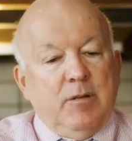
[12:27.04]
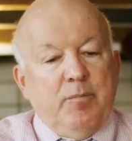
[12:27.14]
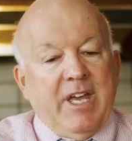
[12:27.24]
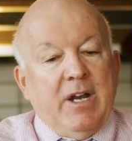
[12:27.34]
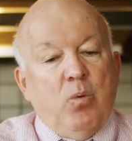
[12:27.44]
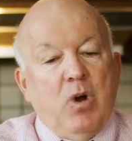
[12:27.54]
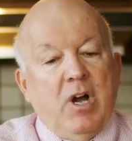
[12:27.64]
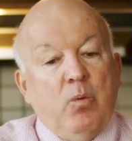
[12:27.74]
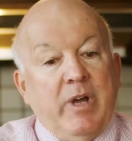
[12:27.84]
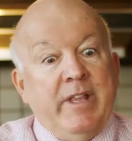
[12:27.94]
Man of
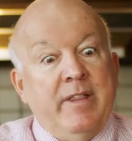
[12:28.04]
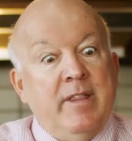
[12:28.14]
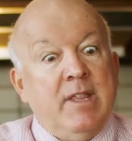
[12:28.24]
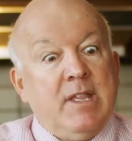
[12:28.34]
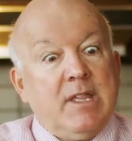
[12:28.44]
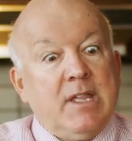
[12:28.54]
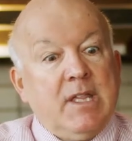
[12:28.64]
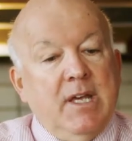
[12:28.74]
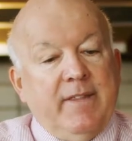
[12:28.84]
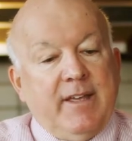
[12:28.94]
war wins.
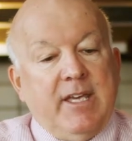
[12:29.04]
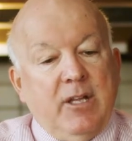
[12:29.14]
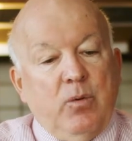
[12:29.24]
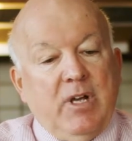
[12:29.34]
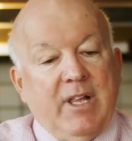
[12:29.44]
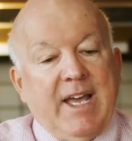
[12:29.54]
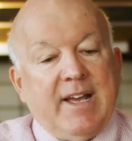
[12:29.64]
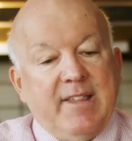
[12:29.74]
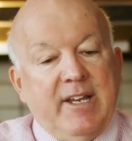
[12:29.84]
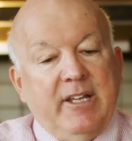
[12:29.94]
The killer whale
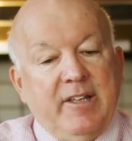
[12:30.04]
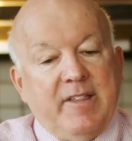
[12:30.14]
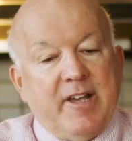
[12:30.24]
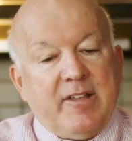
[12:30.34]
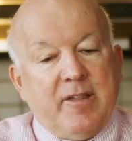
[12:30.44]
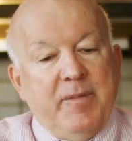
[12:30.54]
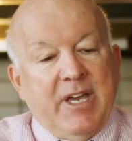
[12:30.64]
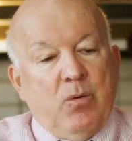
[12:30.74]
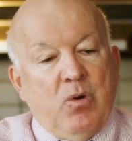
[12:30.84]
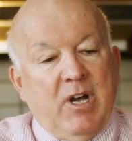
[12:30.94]
accidentally sucks a
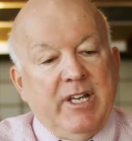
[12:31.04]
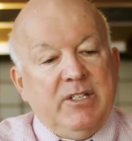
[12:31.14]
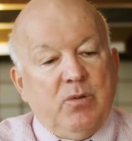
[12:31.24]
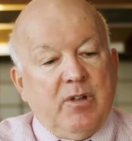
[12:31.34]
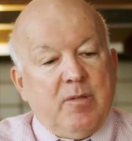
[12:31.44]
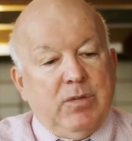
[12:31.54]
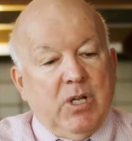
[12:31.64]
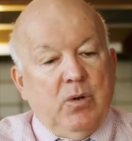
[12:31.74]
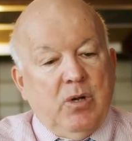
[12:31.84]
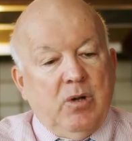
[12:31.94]
man of war into its
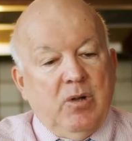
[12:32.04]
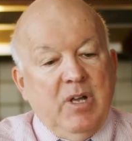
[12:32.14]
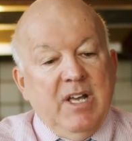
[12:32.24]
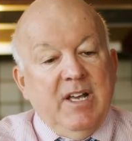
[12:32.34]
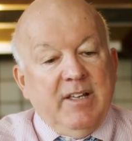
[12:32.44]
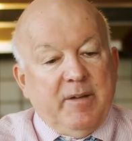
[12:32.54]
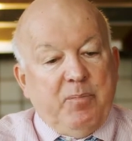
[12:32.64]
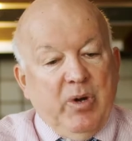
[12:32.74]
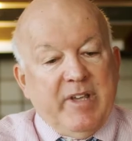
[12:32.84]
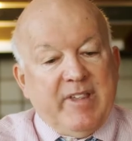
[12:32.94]
blowhole. The
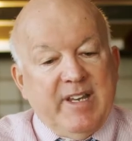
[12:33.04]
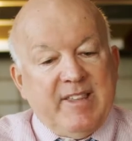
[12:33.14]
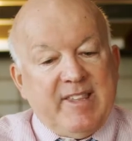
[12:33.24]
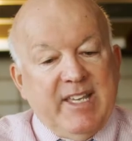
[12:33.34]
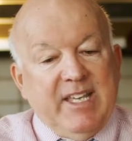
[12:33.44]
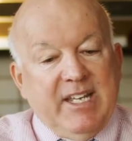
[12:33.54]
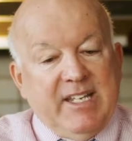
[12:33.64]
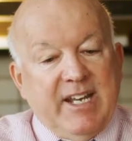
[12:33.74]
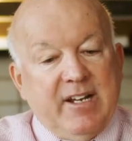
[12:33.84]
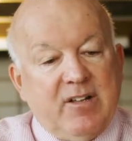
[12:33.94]
poison and stinging
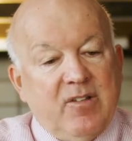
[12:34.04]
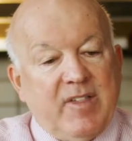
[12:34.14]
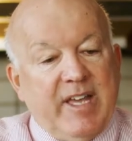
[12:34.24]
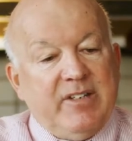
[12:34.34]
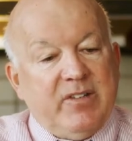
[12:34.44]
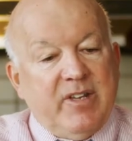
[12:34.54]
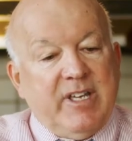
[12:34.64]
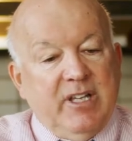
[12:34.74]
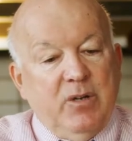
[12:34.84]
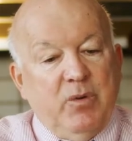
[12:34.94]
tentacles enter the
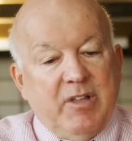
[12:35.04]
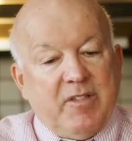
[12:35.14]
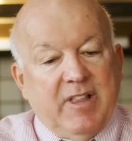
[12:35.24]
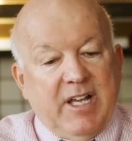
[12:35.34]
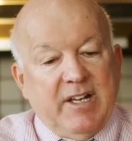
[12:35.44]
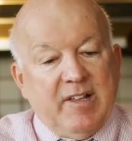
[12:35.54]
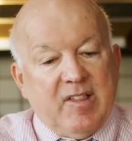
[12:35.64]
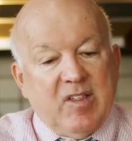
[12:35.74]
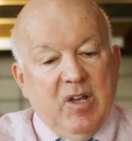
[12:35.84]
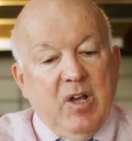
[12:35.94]
killer whale's lungs.